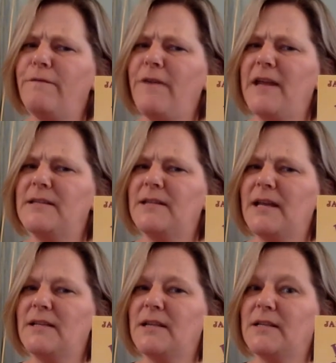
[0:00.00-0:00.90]
face
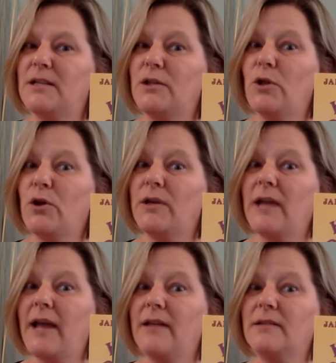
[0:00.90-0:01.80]
that doesn't look
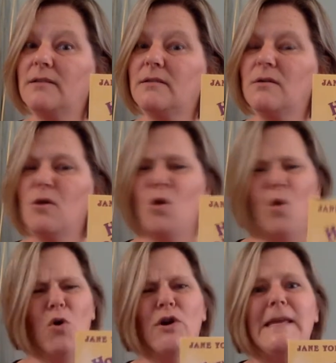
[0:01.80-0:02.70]
nice
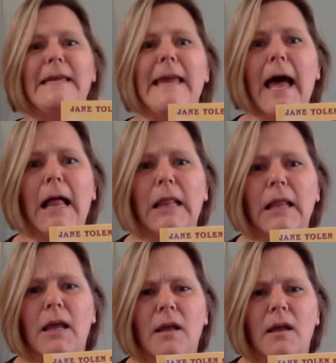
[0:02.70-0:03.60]
or yell
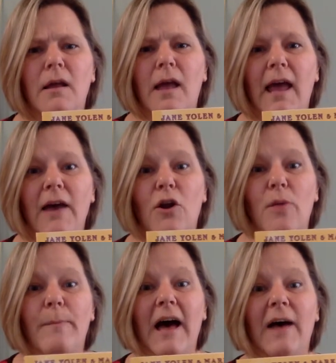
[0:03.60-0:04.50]
at our
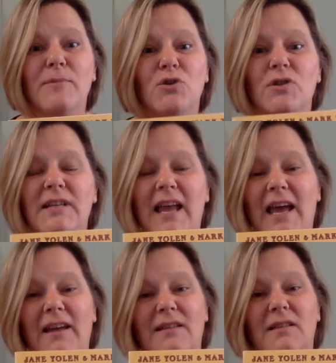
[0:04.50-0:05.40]
moms or
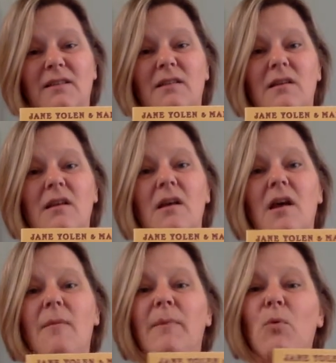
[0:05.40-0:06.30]
dads.
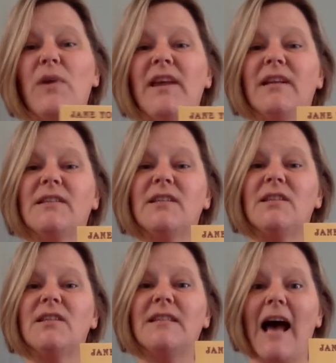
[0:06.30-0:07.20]
But we can
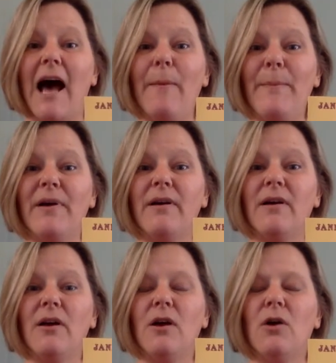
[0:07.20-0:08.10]
stop.
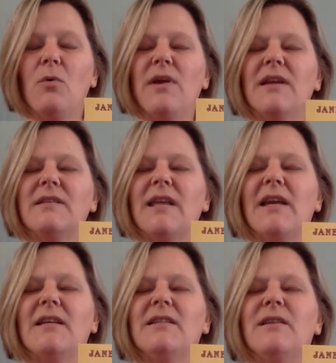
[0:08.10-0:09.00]
We can
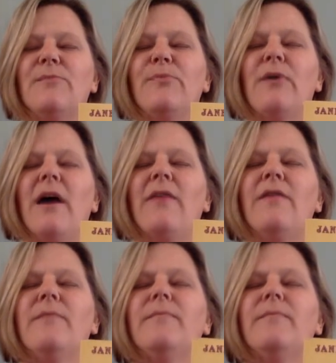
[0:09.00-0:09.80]
take a deep breath.